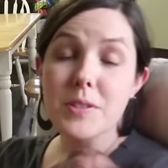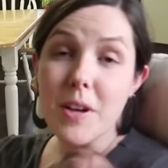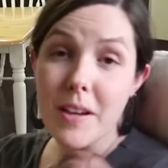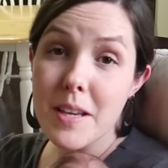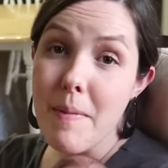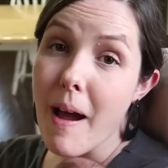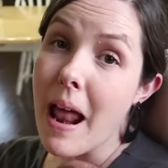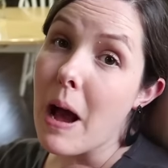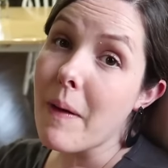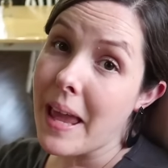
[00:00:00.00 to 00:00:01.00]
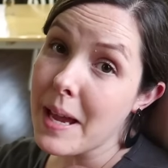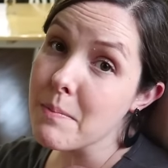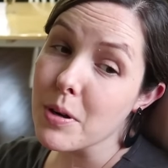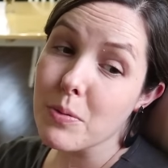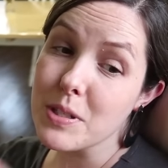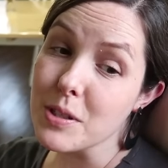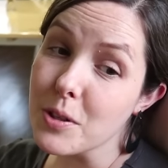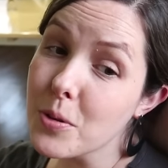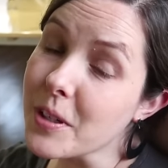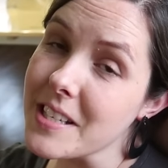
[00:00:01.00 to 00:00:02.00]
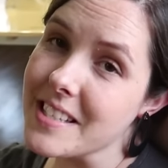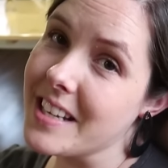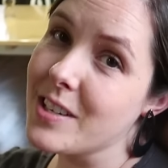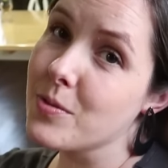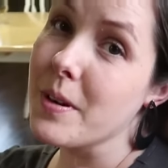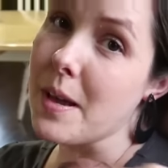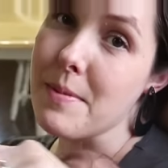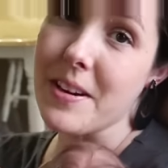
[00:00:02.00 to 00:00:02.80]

we were talking about how Amber was Laura's age when I